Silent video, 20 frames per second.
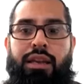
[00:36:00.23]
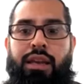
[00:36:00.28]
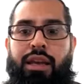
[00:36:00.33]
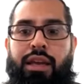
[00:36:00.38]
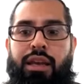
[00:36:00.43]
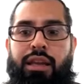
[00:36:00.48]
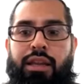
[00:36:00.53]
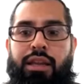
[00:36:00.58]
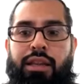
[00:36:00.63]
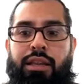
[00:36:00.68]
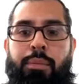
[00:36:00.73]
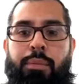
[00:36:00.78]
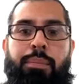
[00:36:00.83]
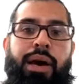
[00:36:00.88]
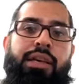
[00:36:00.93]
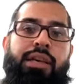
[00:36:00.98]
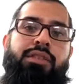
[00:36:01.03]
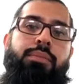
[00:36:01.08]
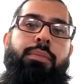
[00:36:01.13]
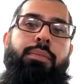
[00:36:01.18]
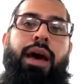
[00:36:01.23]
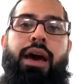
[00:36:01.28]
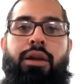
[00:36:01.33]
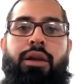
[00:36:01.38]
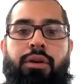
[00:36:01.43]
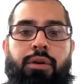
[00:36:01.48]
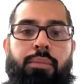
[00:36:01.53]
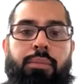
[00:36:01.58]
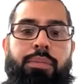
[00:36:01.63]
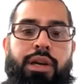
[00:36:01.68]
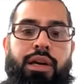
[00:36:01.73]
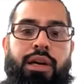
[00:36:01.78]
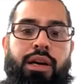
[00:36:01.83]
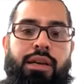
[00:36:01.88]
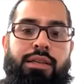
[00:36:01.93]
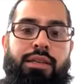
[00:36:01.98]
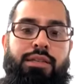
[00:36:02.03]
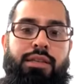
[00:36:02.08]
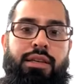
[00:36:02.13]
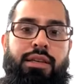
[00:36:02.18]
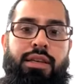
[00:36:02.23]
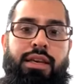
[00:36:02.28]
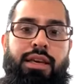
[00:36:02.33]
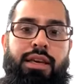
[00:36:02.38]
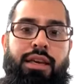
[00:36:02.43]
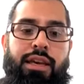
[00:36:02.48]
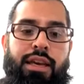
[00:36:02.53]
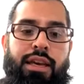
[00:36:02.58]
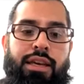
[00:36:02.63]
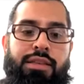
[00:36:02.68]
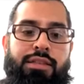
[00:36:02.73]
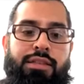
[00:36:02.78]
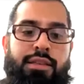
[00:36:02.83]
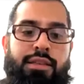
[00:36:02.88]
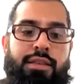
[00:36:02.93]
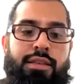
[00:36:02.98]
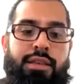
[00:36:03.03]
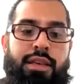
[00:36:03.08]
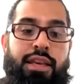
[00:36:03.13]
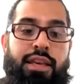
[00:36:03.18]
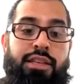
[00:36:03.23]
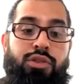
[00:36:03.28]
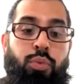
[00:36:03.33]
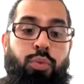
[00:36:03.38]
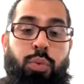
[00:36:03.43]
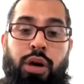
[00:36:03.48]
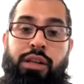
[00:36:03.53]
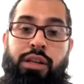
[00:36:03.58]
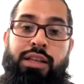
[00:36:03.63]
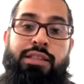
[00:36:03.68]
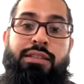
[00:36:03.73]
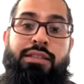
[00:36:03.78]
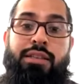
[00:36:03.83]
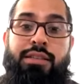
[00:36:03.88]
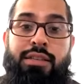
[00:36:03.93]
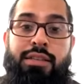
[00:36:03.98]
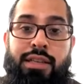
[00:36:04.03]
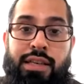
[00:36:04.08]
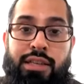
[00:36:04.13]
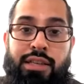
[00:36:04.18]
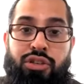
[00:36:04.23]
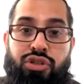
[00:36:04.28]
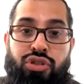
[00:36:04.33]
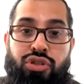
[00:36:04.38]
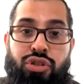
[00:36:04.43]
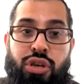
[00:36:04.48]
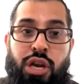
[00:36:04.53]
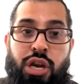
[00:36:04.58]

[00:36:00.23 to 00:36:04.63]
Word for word: in the best manner because he is he's willing to teach.